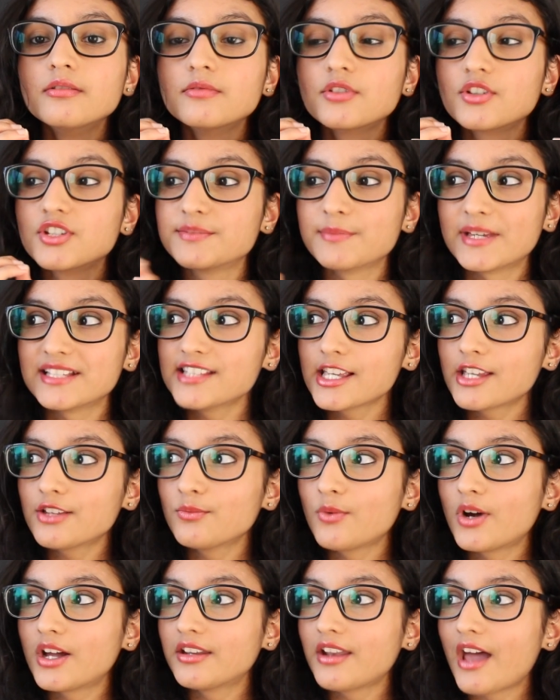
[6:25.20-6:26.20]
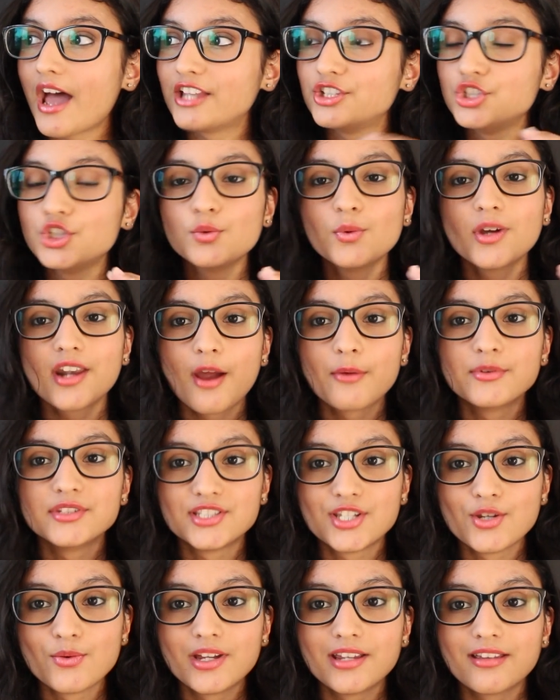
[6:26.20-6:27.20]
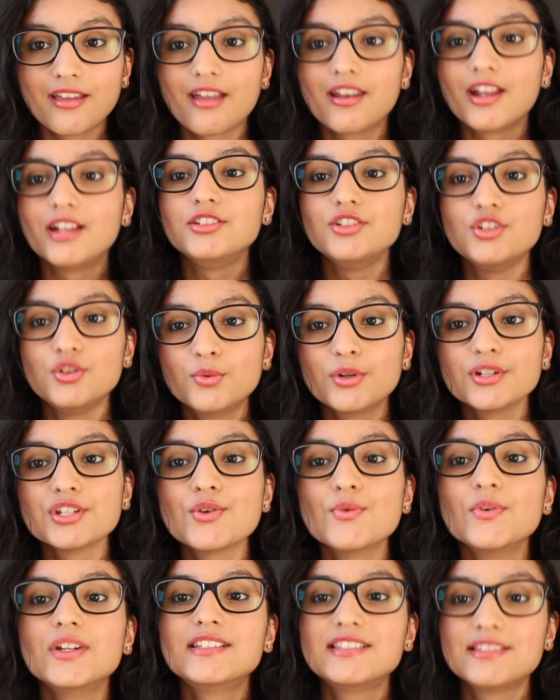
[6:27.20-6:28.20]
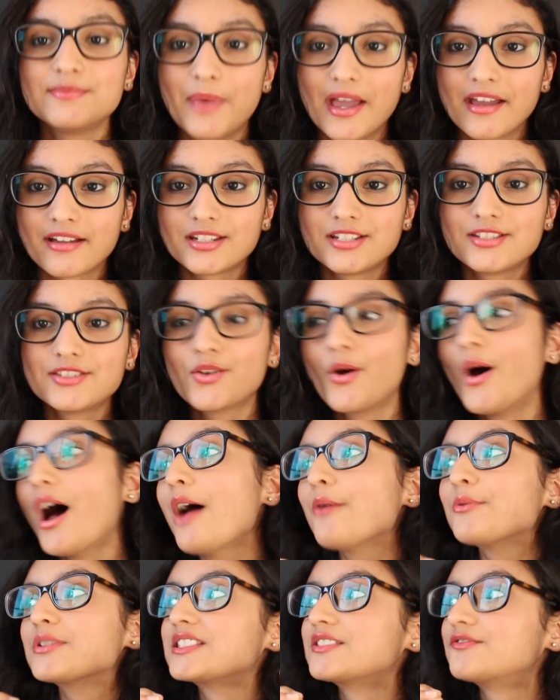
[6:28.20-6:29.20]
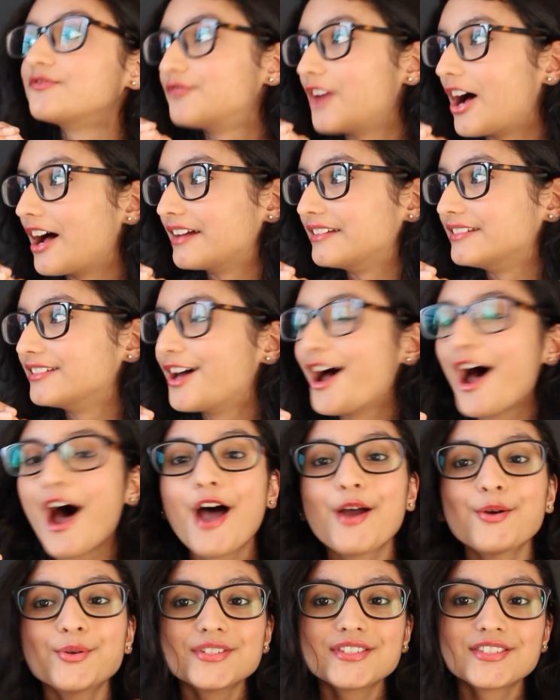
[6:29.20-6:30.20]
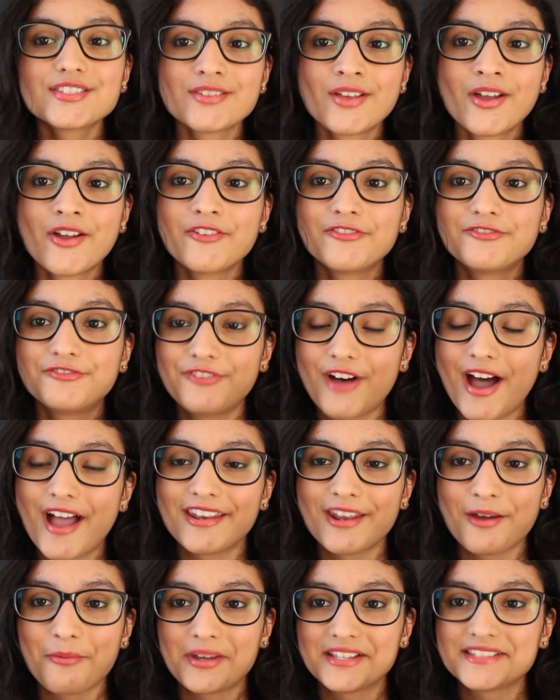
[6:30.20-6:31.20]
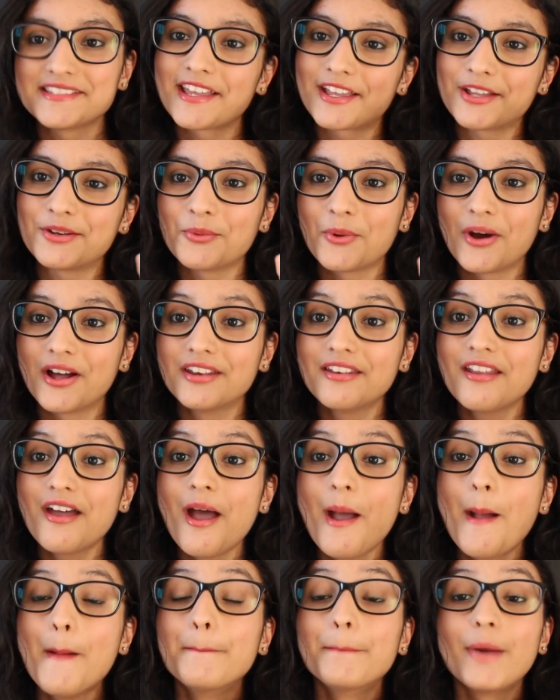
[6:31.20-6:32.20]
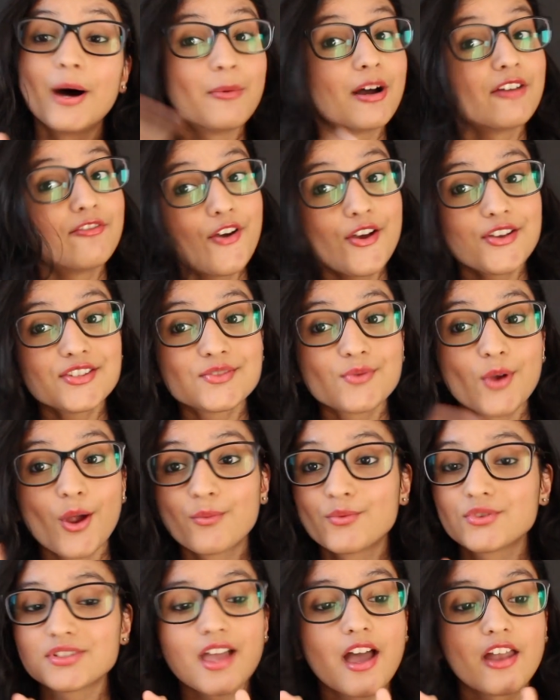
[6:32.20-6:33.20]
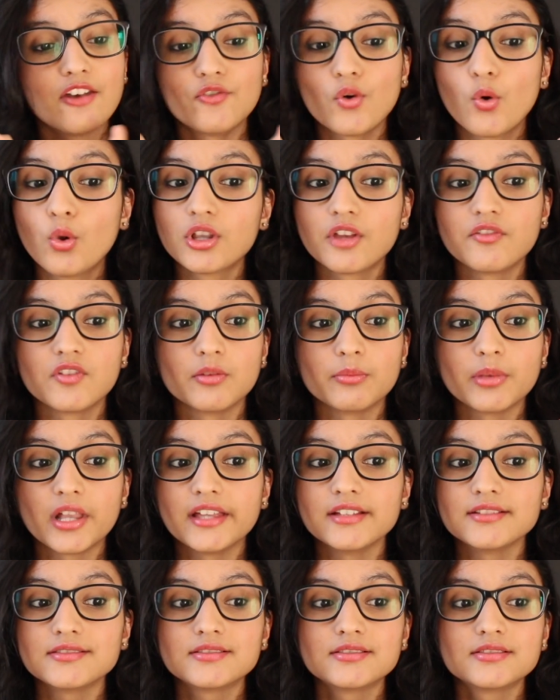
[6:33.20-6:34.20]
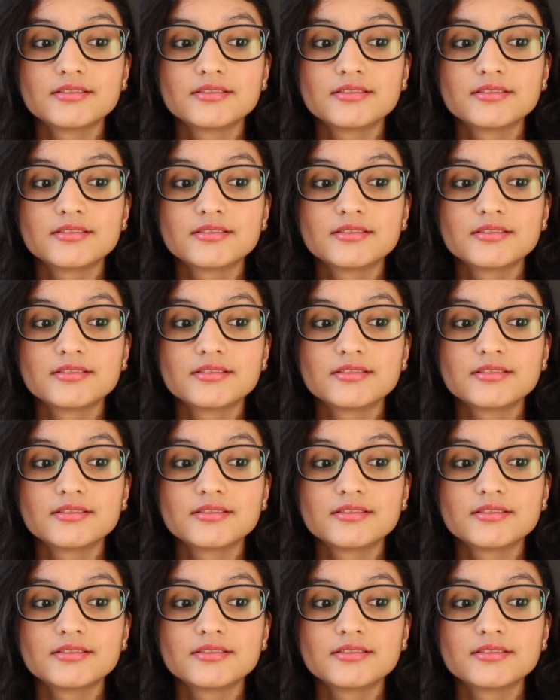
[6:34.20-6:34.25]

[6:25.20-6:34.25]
Because my second one, I knew what I was doing and I knew what to expect. So I was fine. I was fine at my second one. But my first one was kind of all over the place.